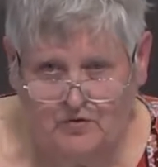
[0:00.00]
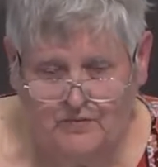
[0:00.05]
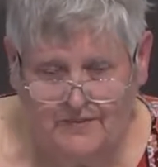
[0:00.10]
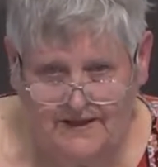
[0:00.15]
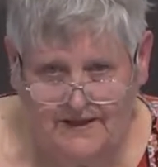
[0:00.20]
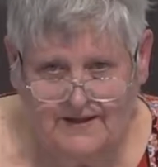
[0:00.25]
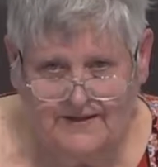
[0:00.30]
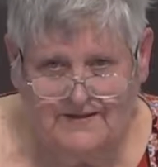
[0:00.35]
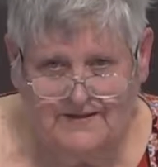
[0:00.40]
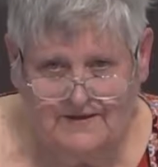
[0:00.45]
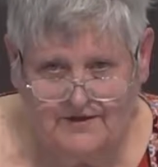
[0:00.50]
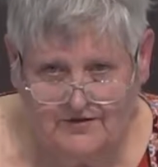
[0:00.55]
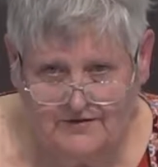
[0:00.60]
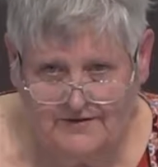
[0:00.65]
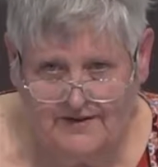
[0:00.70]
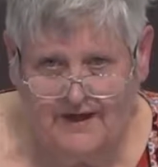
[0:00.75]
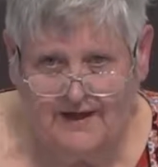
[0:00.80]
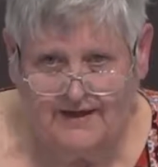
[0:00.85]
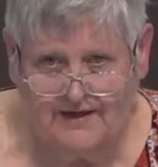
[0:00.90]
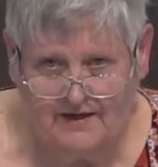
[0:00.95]
because there's
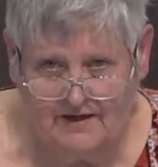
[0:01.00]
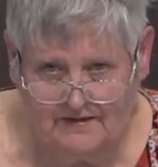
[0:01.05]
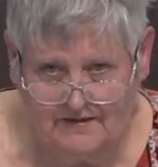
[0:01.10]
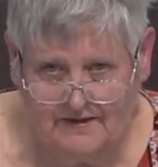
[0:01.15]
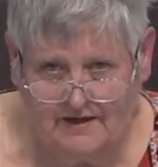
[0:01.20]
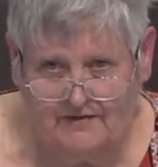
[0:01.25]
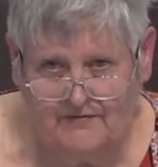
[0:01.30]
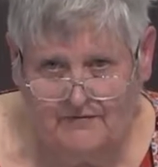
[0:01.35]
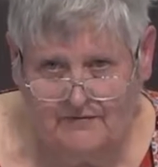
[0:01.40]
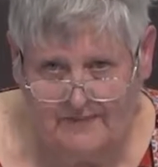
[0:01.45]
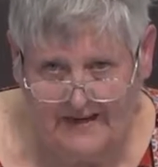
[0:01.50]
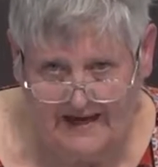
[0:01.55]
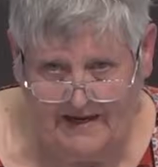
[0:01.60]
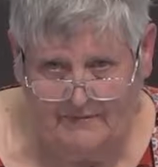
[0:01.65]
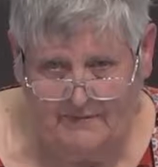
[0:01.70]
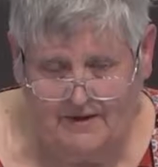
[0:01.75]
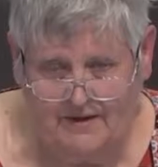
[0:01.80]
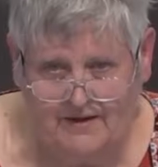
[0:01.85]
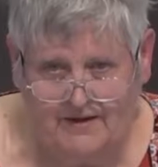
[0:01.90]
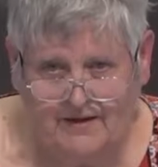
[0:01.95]
not enough
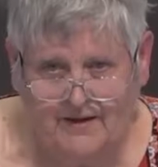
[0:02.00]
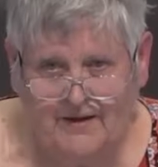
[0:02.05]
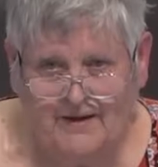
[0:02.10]
payment.